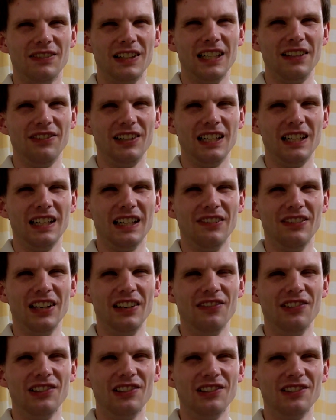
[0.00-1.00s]
are maybe a
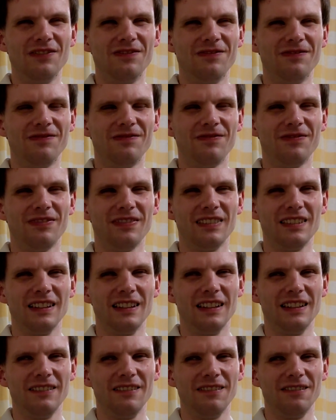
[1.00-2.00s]
bit more
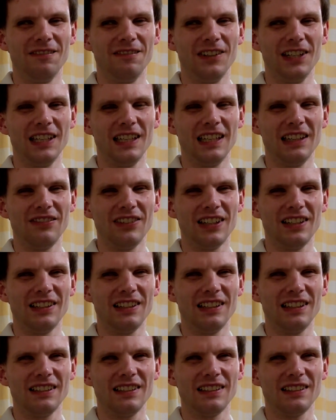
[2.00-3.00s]
thinking
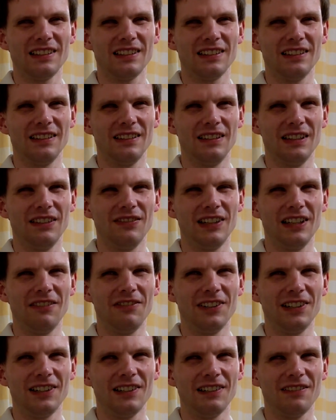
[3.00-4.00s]
about this, you
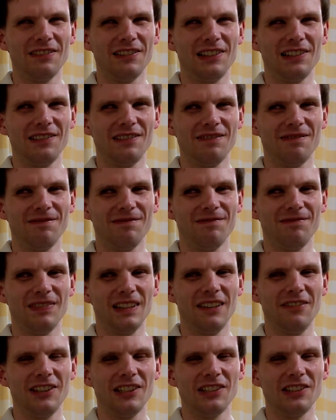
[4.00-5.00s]
may think, well,
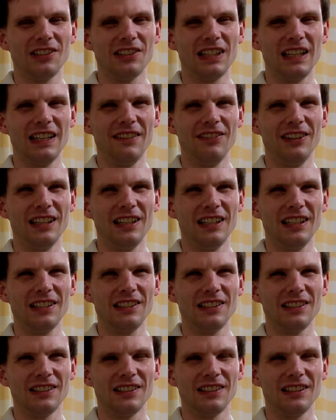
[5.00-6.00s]
if it's just telling me the
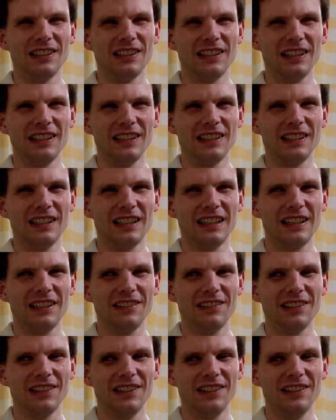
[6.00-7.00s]
distance to the centre,
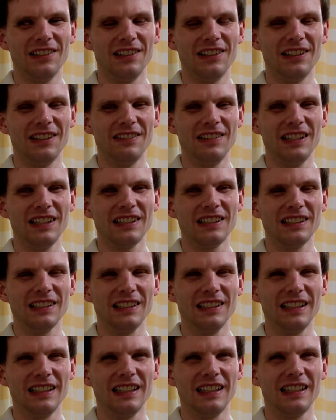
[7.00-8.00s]
how do I know the
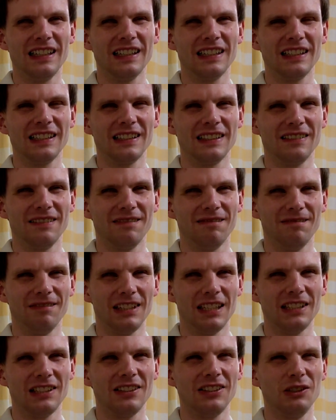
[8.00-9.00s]
direction?
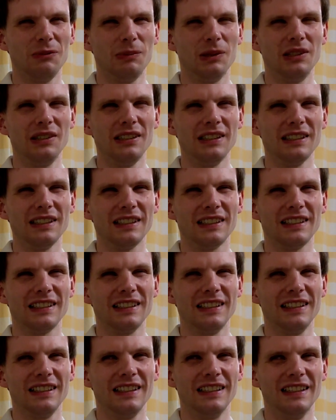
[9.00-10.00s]
That's a good
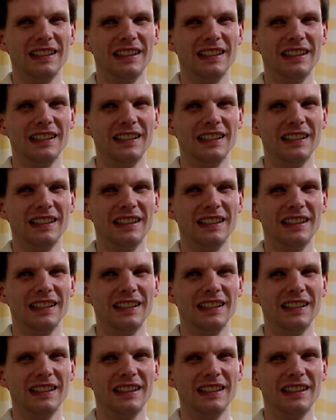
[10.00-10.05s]
point.